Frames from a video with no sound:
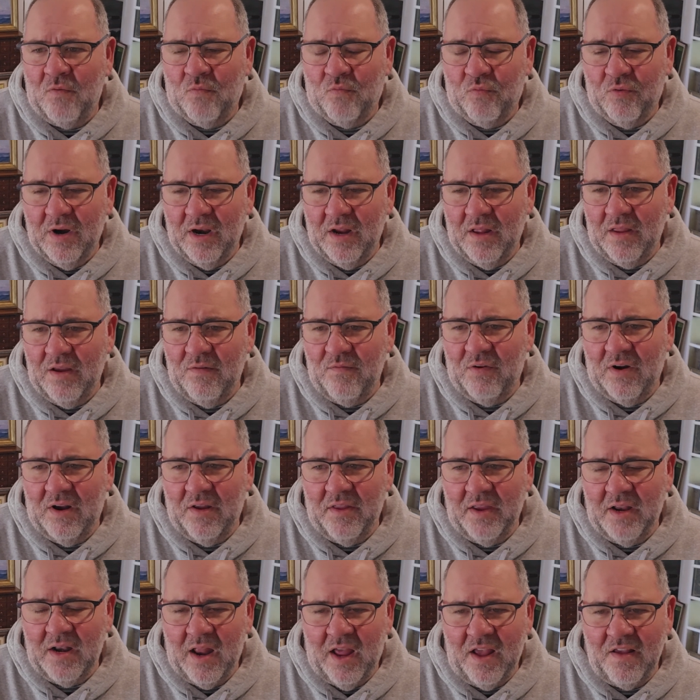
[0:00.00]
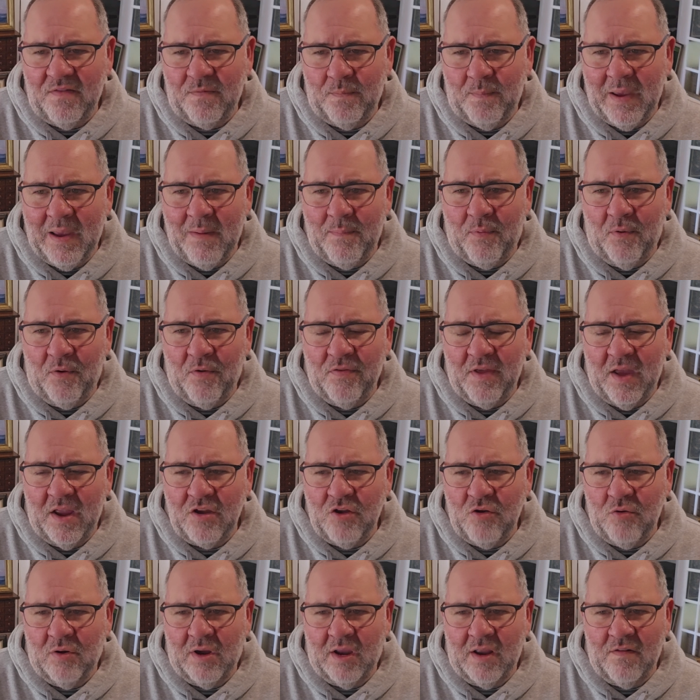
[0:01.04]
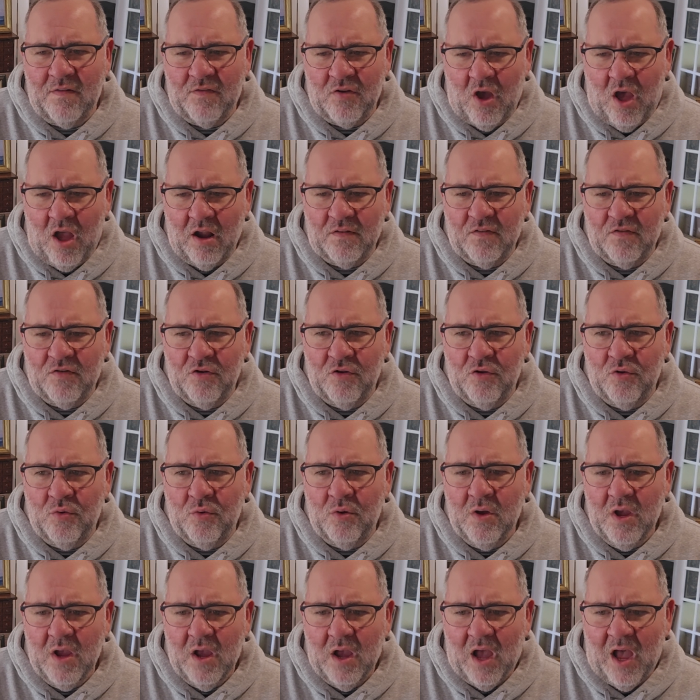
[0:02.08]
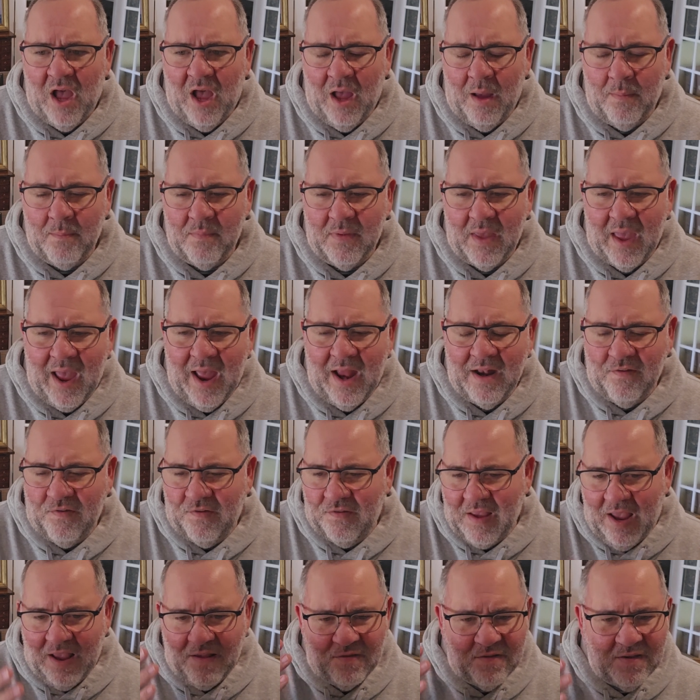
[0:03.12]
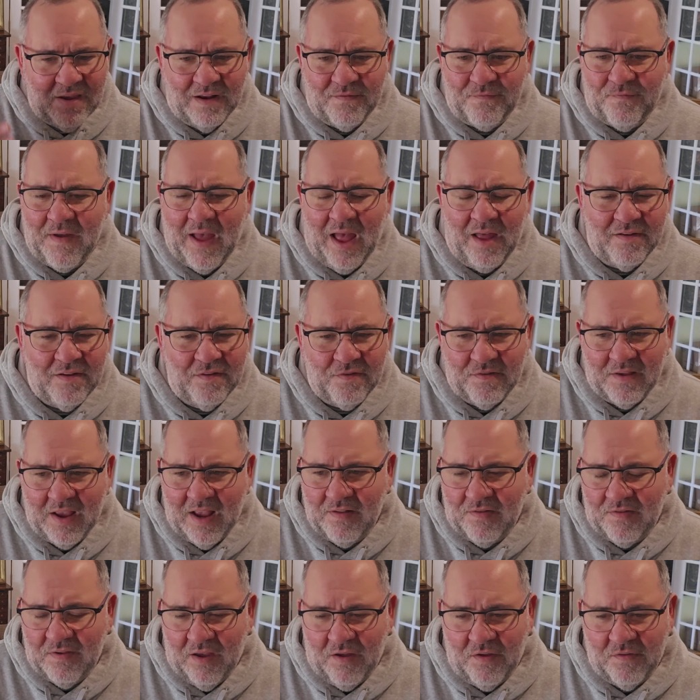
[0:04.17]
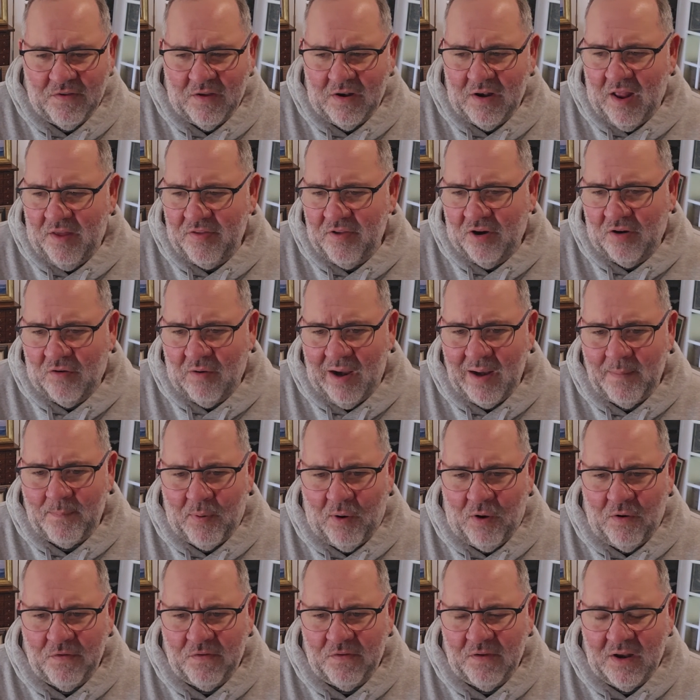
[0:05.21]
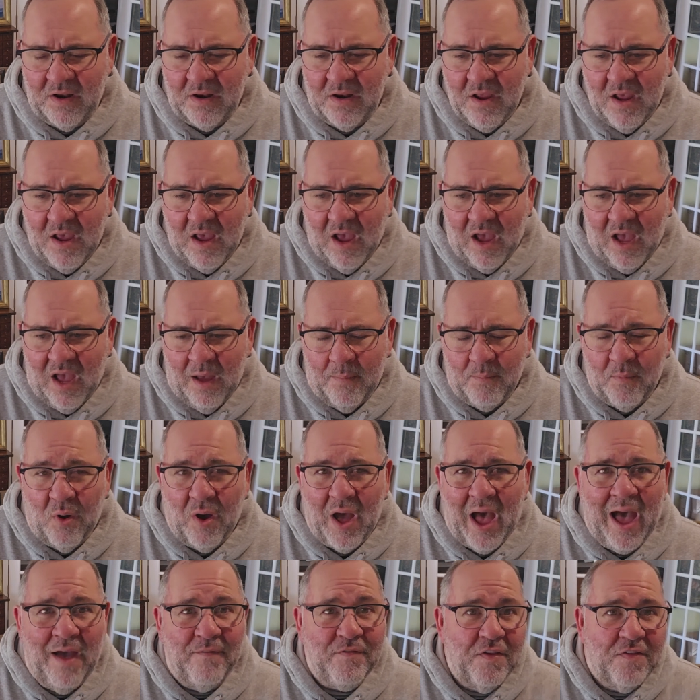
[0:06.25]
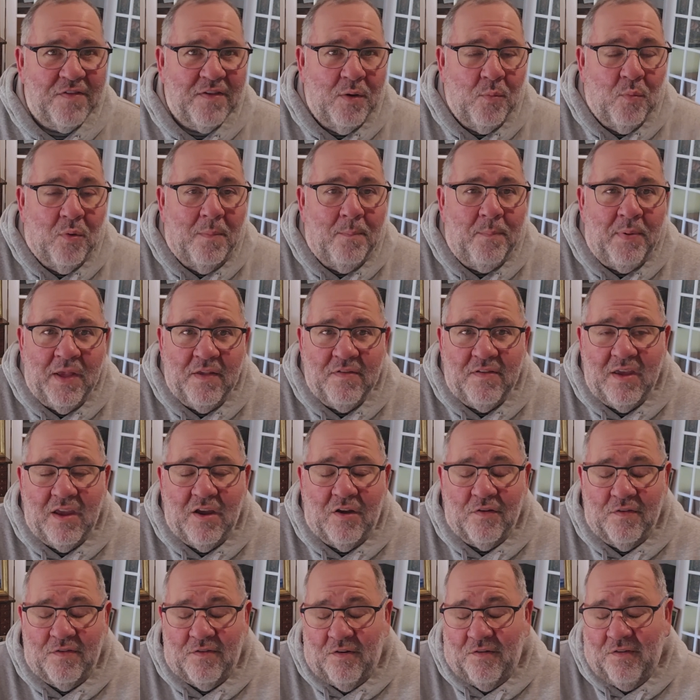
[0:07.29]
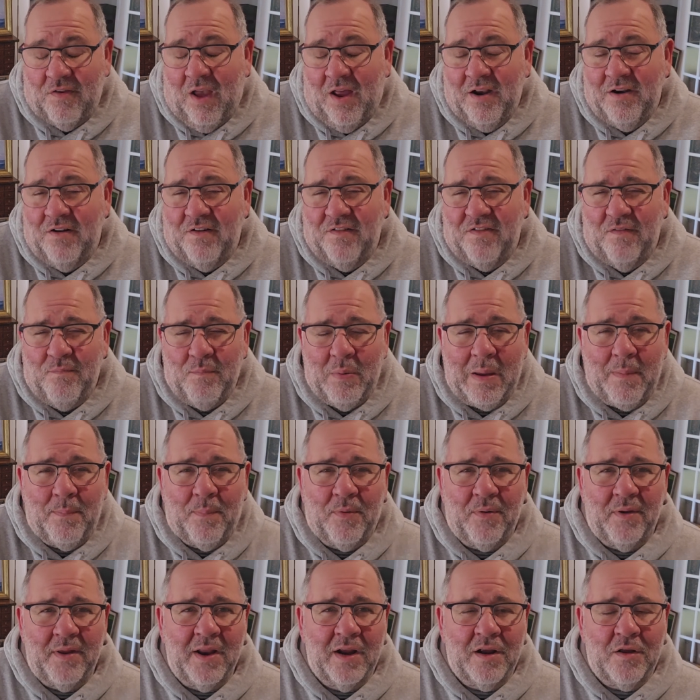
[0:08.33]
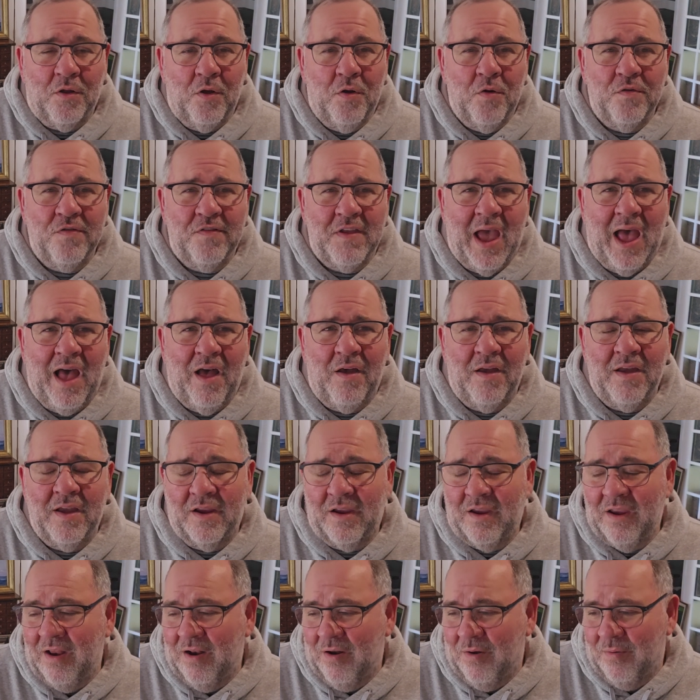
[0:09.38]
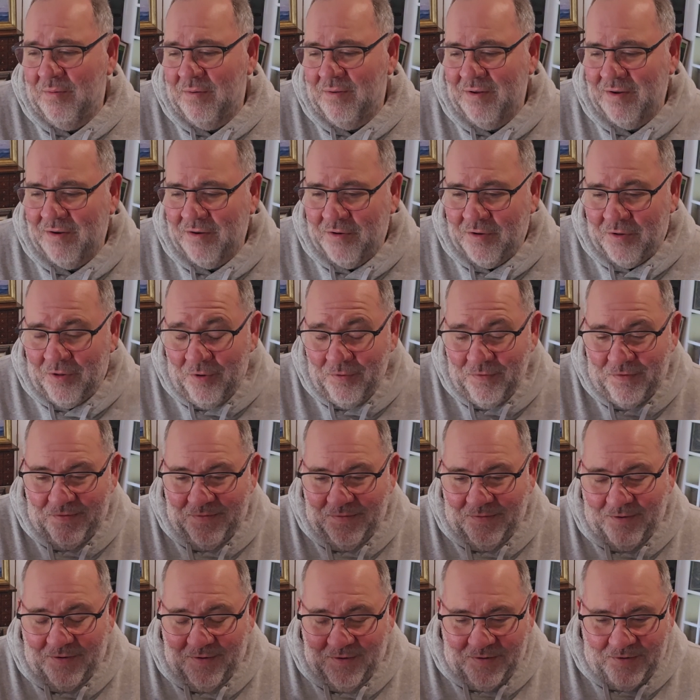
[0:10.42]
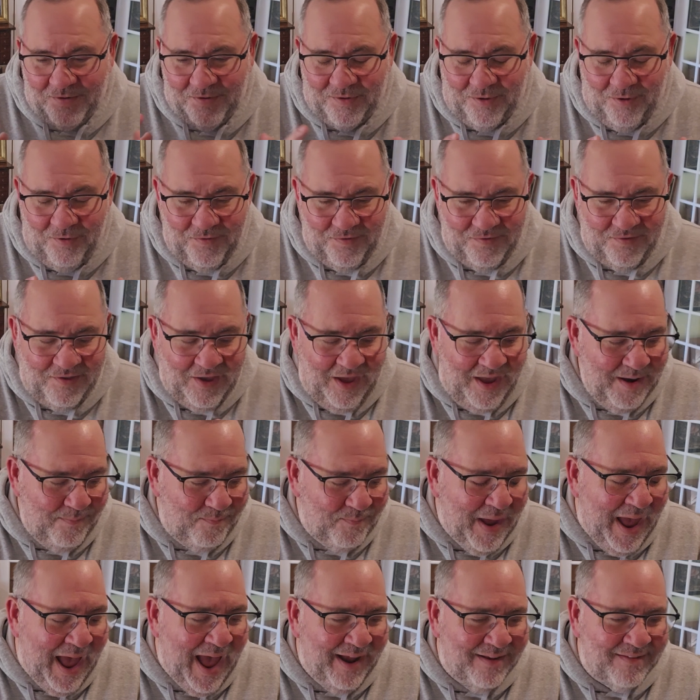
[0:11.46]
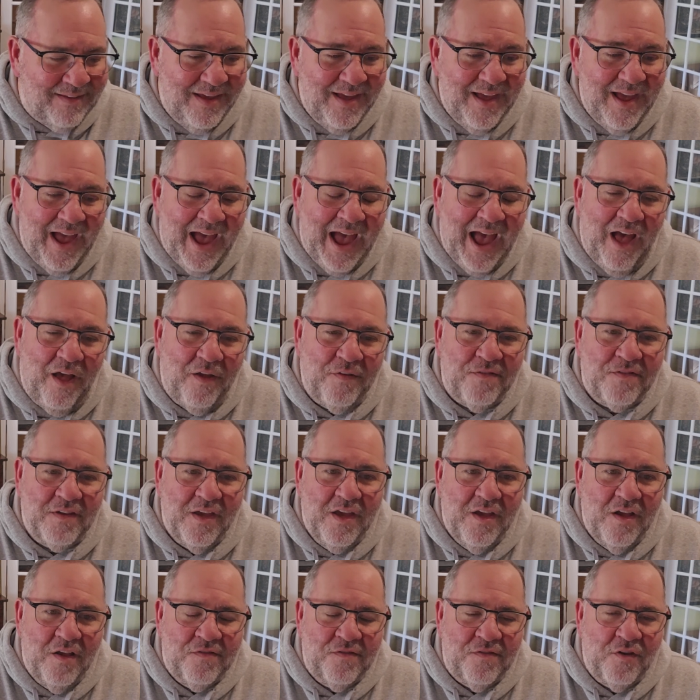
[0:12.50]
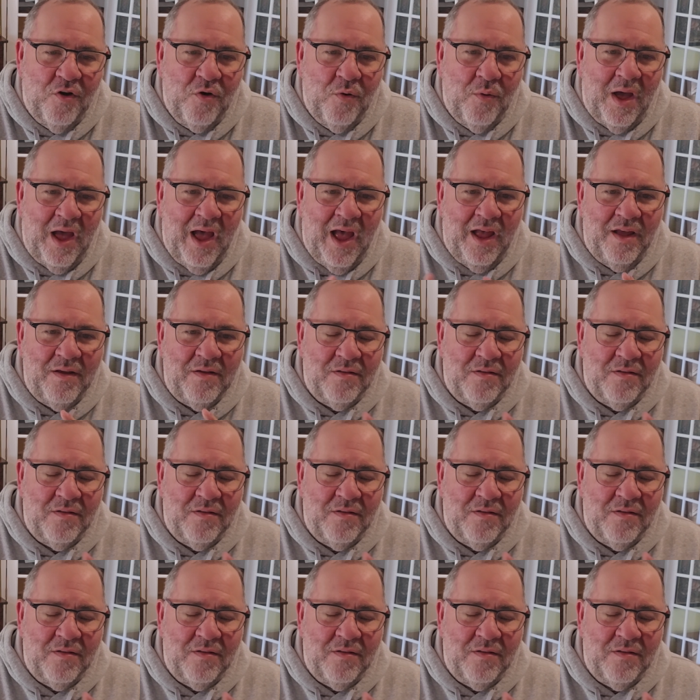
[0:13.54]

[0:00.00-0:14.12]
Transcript: Really, really nice people that you can talk to. And Stacy at Found Estate Sales, another great person. Obviously, we're busy because there's hundreds of people in a closed house, a close, tight, packed house. So